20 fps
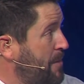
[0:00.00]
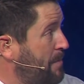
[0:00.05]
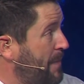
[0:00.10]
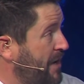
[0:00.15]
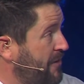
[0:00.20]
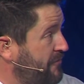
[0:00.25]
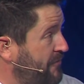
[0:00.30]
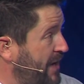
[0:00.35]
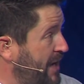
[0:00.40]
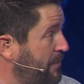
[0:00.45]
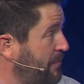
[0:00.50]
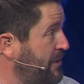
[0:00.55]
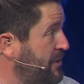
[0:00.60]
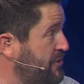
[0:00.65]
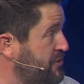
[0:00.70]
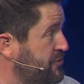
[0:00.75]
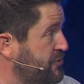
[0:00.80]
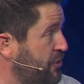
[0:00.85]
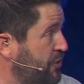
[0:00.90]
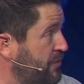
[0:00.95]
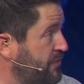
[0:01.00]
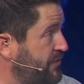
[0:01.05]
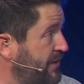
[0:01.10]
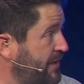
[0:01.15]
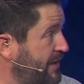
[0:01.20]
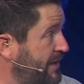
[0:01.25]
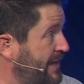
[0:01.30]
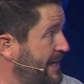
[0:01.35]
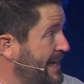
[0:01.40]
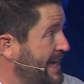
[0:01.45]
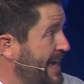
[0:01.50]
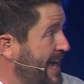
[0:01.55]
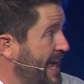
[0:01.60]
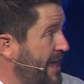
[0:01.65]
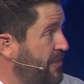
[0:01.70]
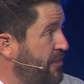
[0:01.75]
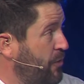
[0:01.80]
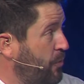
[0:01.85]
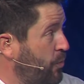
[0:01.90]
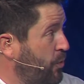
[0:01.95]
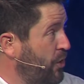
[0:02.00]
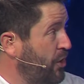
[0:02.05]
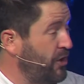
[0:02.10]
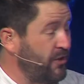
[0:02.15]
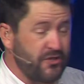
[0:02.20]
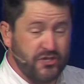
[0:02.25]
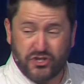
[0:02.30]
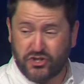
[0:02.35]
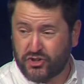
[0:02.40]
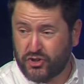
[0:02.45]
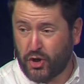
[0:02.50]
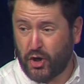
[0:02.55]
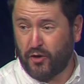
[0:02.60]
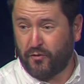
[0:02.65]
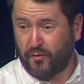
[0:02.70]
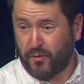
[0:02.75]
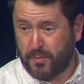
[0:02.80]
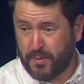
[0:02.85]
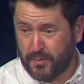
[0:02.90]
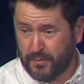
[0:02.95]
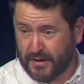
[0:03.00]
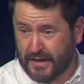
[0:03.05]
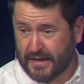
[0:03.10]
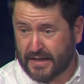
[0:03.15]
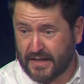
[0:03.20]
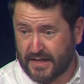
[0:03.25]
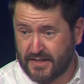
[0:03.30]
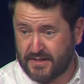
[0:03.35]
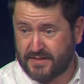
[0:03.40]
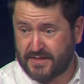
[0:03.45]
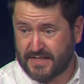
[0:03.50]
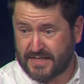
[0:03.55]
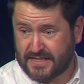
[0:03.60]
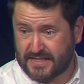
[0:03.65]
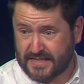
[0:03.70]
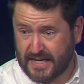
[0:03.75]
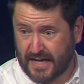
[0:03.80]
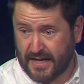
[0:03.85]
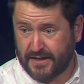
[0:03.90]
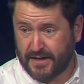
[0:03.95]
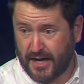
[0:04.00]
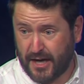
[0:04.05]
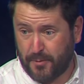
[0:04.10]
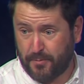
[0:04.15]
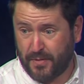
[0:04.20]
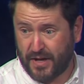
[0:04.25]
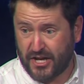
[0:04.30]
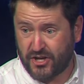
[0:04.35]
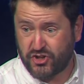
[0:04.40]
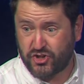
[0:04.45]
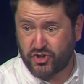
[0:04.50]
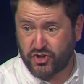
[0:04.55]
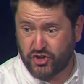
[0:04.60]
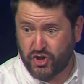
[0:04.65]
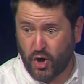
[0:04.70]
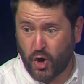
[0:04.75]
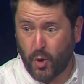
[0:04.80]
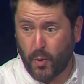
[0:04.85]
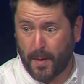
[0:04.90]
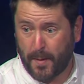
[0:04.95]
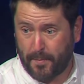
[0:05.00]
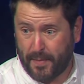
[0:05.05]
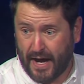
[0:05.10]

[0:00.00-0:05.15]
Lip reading: My family deserves it, and the world is starved for people like us that stand up and show a